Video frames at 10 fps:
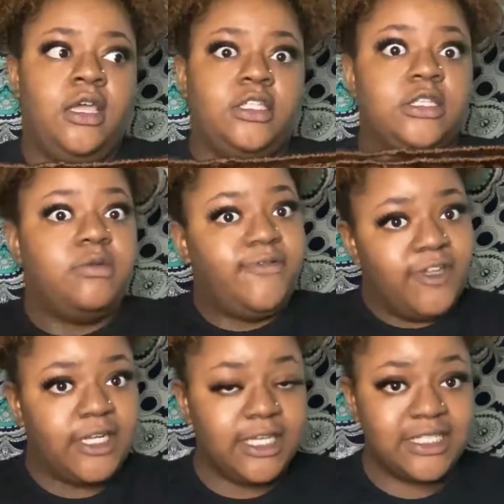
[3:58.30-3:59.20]
So we
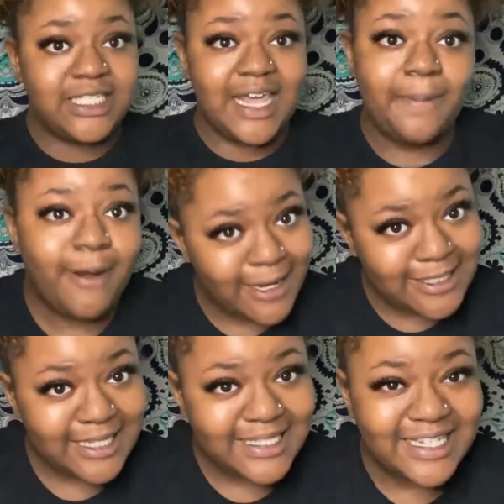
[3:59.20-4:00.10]
finna get into that
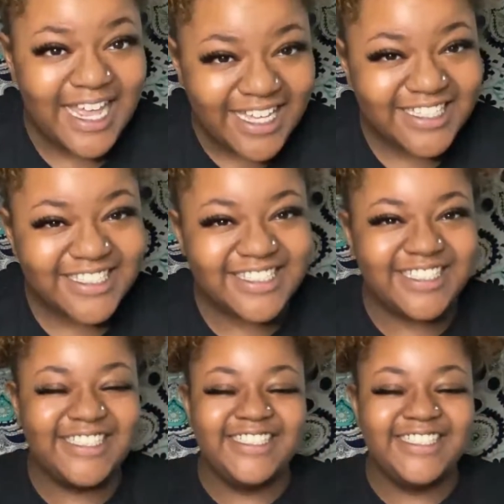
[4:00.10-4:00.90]
process next.